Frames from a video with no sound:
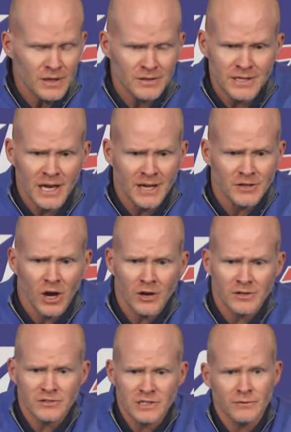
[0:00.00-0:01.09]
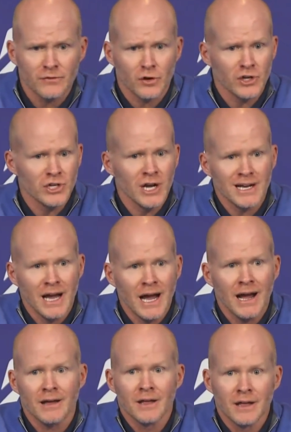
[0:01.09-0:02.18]
and Deion Dawkins, even for a young
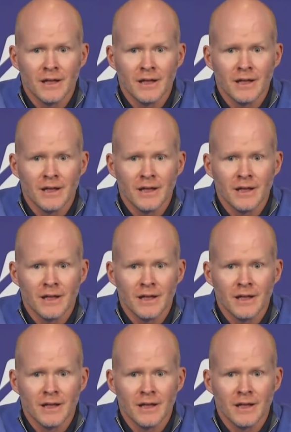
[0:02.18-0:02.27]
guy,